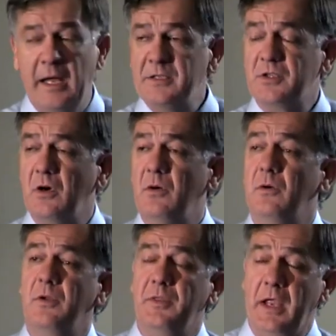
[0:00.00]
And
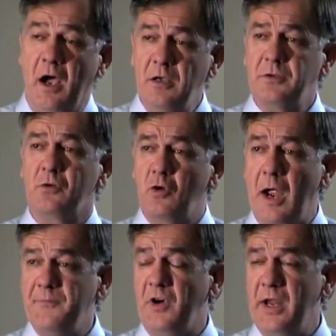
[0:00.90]
so they also
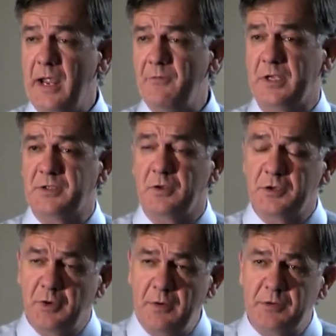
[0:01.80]
cropped very heavily. So the
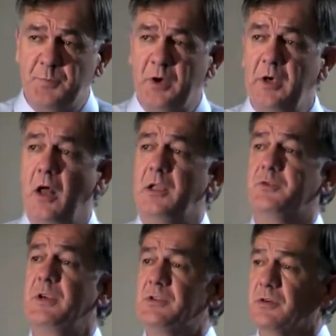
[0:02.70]
tree was putting all
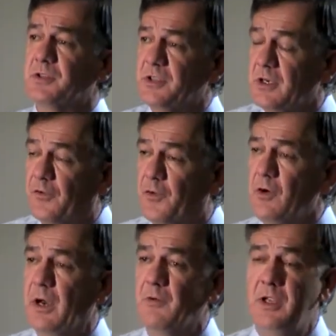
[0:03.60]
its resources into
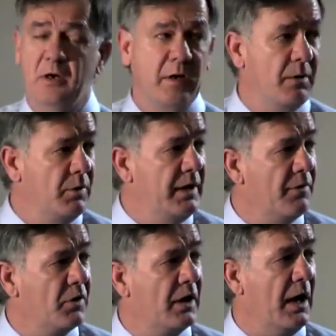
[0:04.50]
fruit every year and we
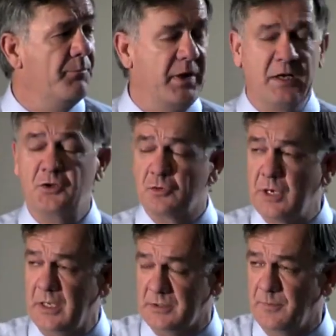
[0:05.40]
never got big
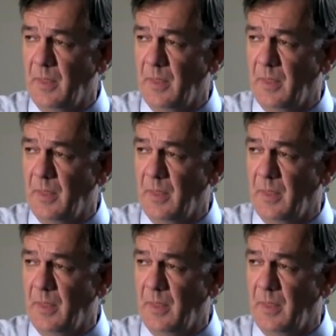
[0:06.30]
trees.